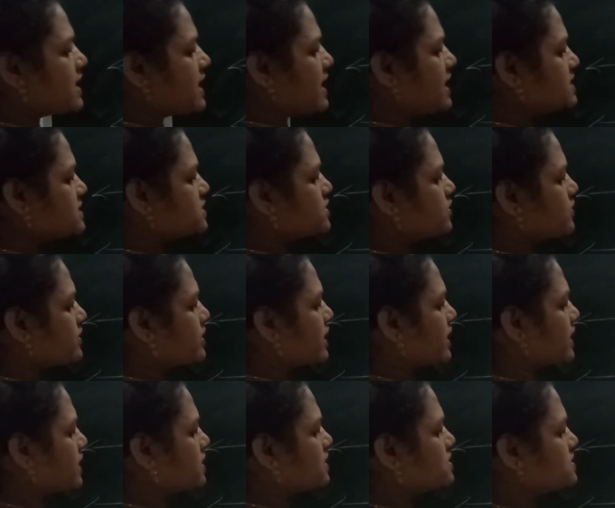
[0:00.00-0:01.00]
As your
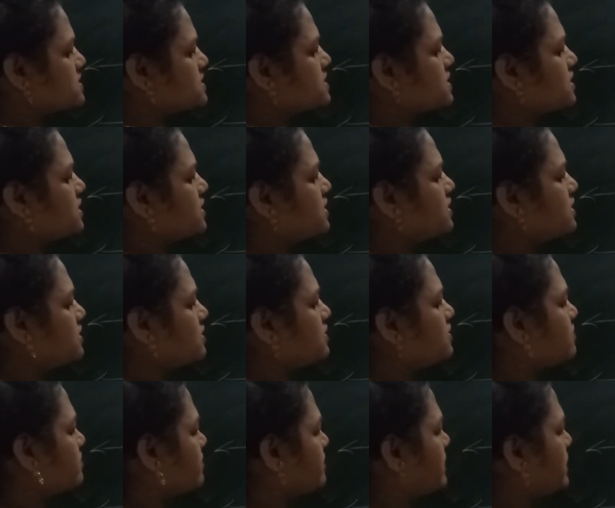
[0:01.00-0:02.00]
angle C
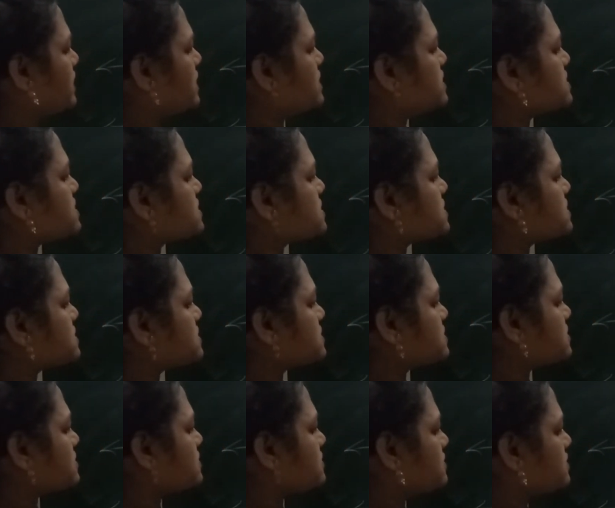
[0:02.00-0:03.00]
plus
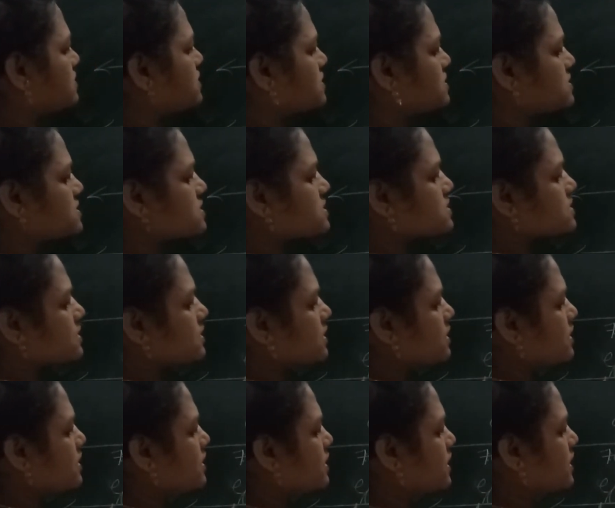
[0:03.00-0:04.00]
this
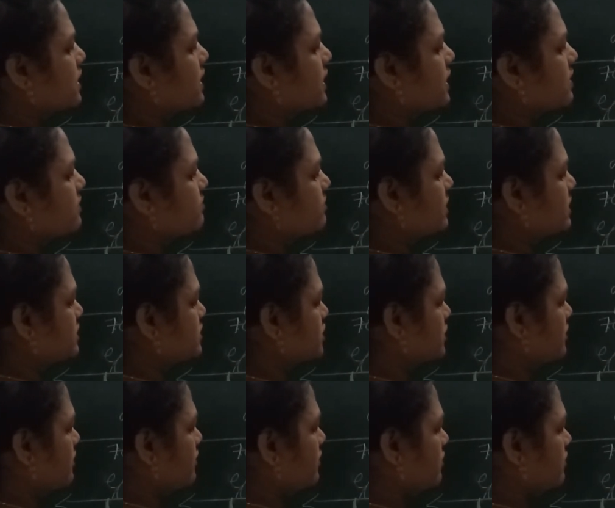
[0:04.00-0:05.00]

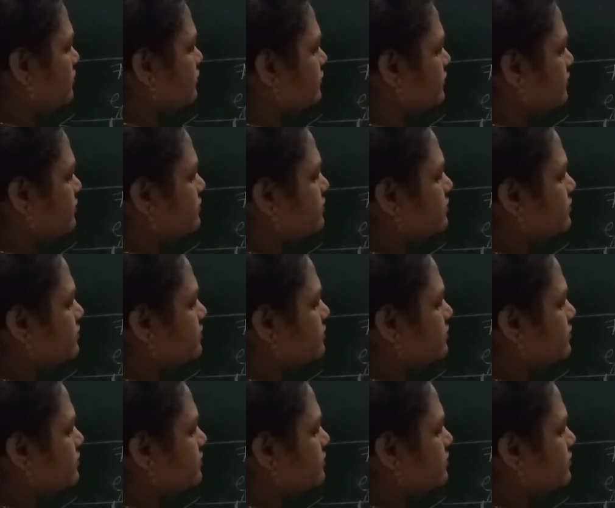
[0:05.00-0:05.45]
measure of